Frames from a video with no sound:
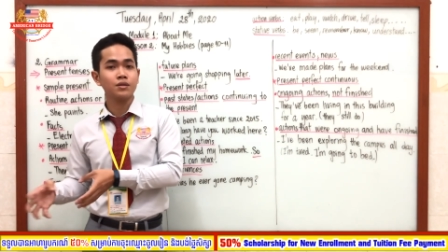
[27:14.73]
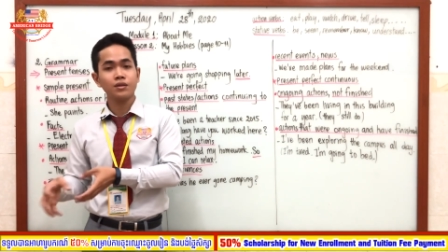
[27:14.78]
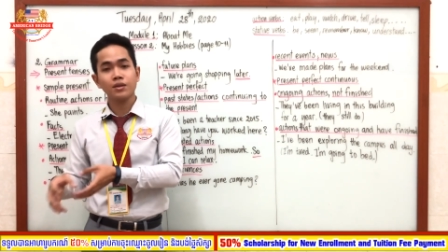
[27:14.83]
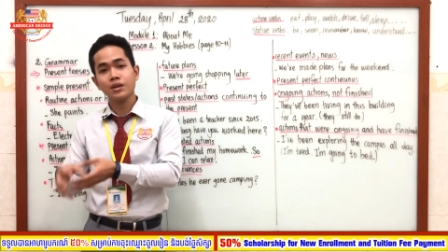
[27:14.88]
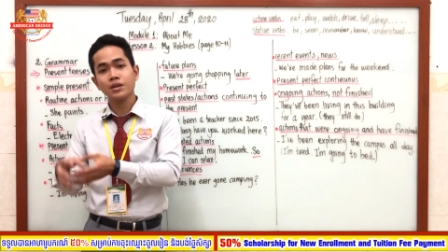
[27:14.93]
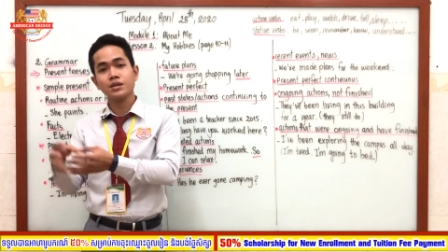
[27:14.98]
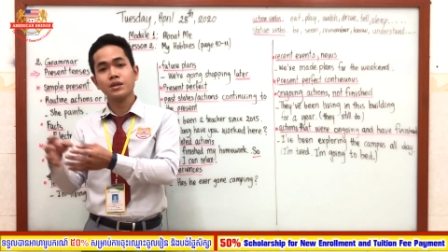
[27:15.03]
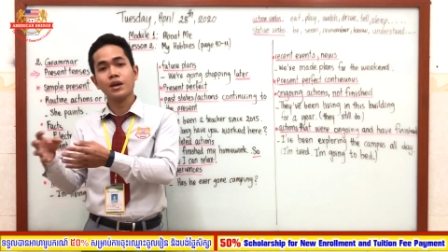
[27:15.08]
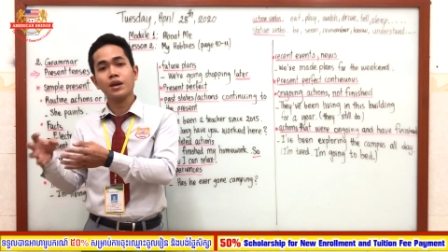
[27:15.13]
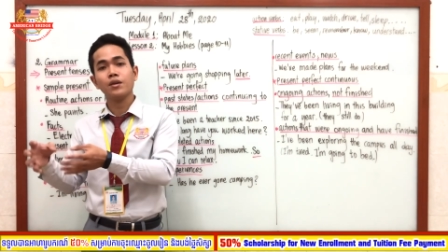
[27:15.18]
You
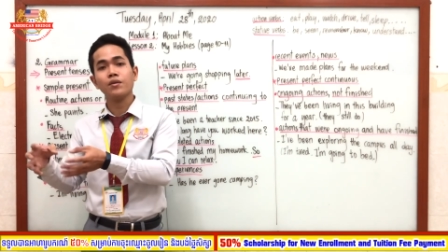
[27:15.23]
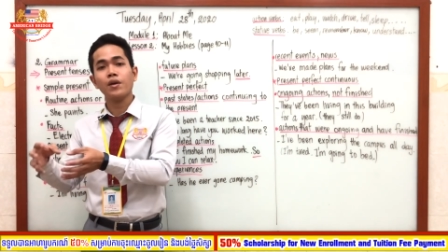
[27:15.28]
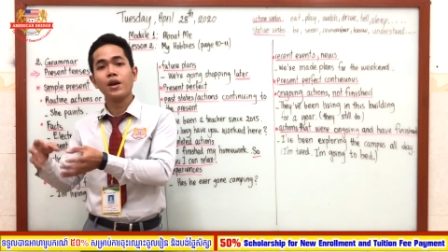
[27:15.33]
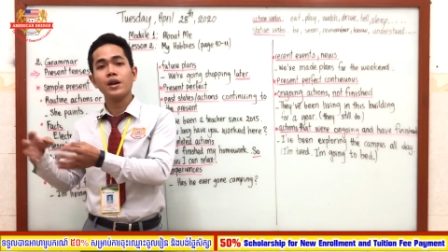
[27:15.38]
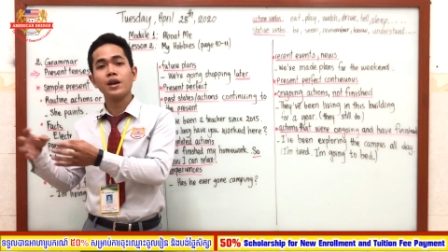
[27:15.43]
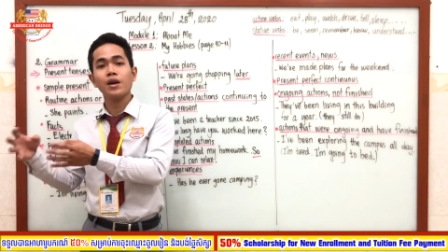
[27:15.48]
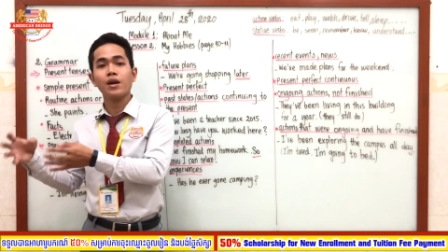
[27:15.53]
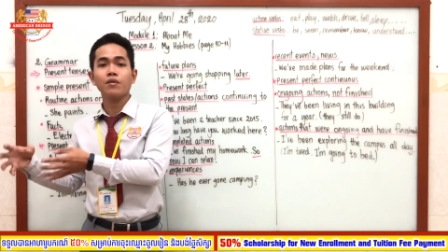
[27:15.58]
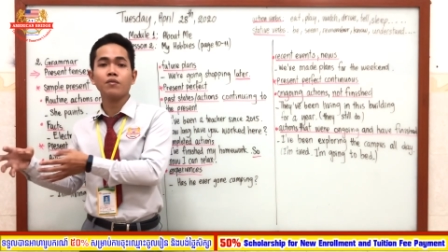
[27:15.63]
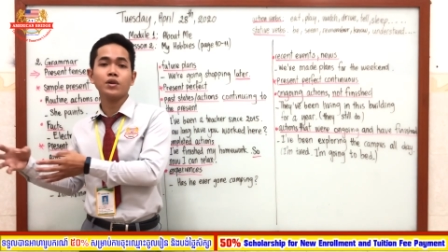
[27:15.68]
can say,
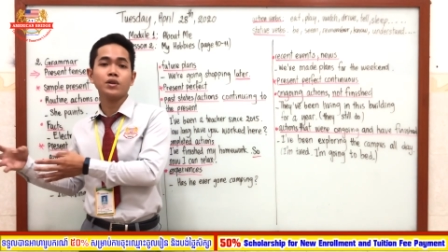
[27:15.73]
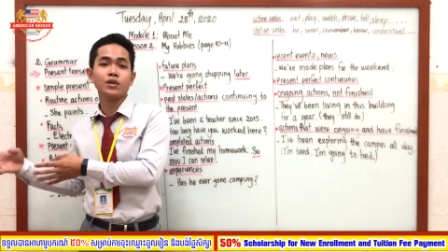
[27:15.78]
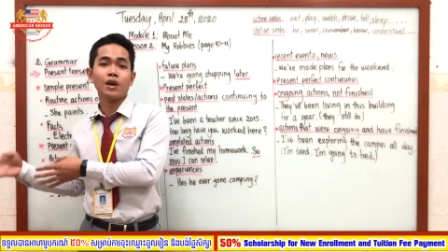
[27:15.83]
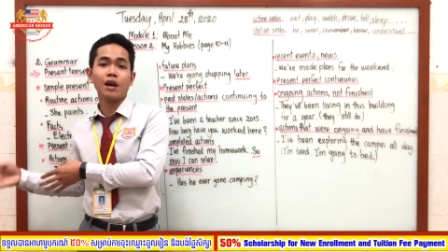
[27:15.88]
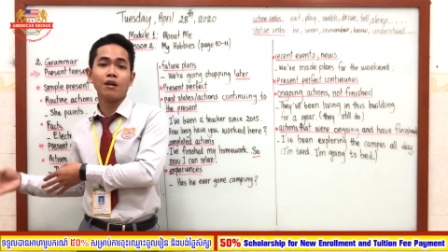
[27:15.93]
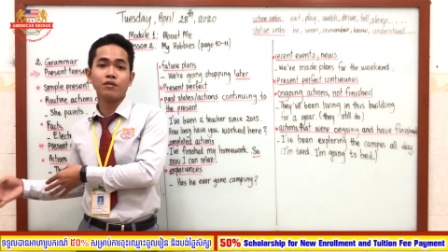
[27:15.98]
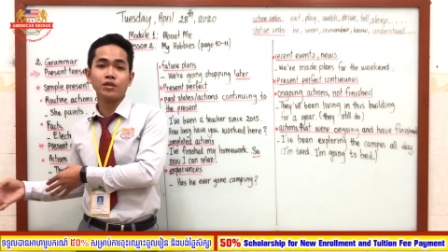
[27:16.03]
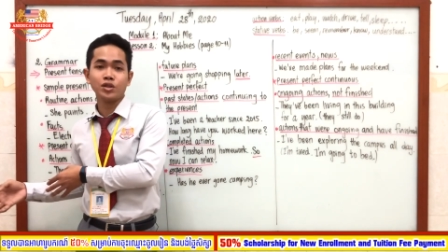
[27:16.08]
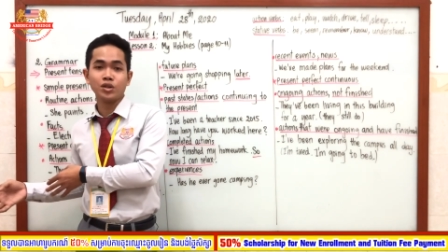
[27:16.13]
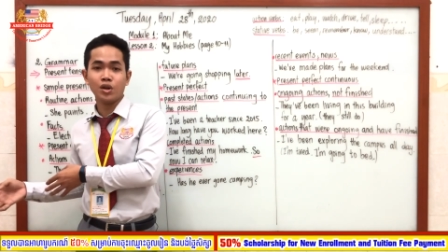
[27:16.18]
right now I want to
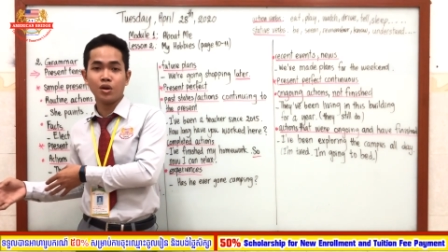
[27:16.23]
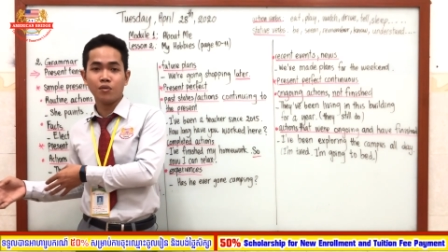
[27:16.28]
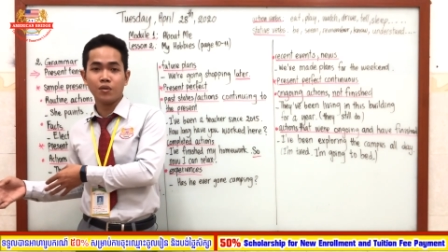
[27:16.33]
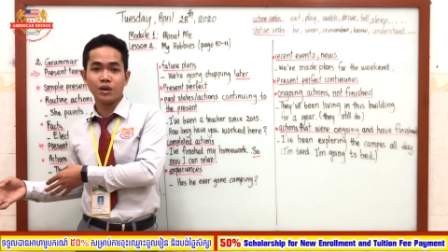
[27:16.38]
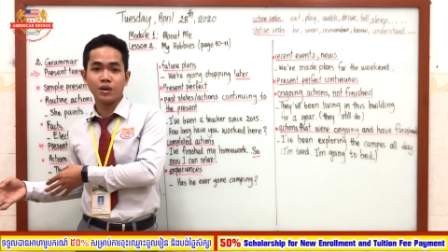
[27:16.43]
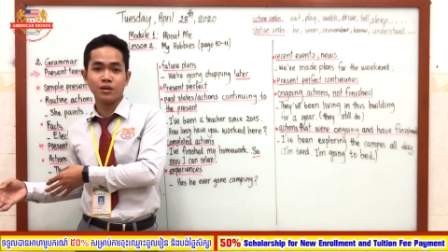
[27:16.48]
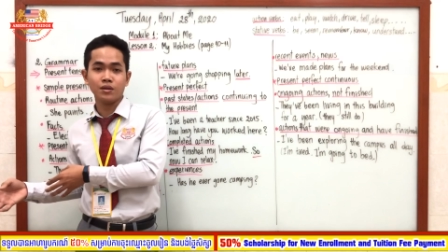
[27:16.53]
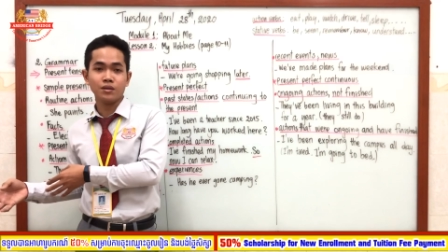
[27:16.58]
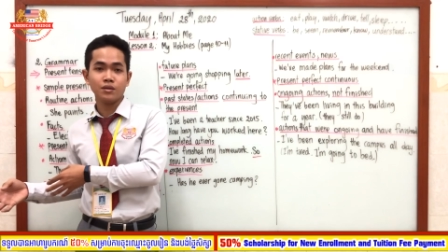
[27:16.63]
have a shower.